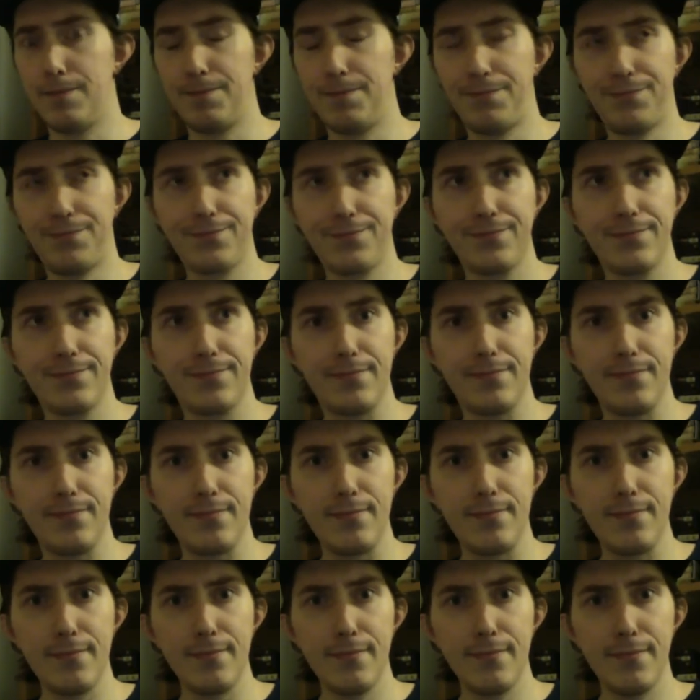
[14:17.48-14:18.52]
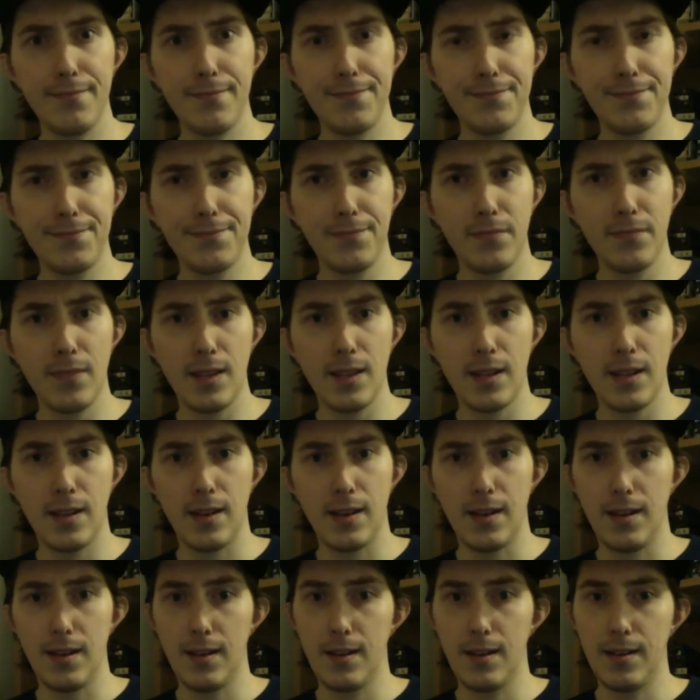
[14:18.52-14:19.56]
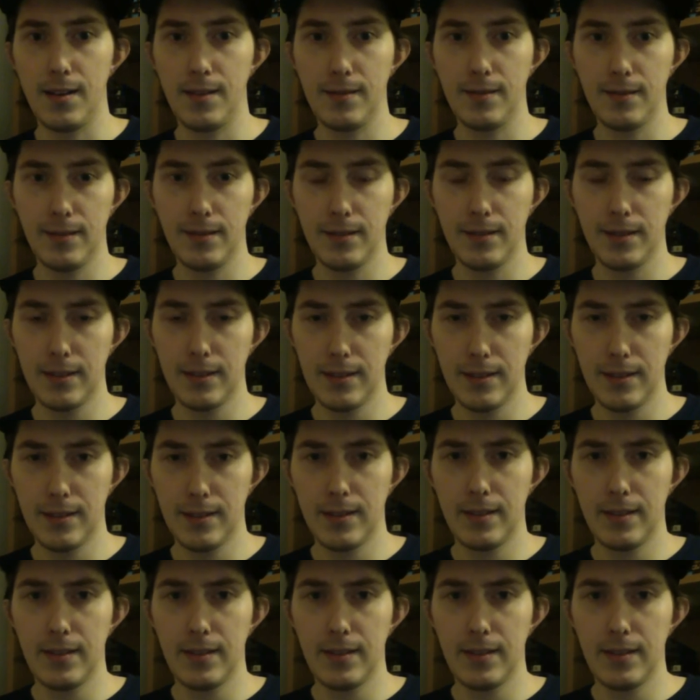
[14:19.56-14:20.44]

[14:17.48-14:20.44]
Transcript: (no one is talking)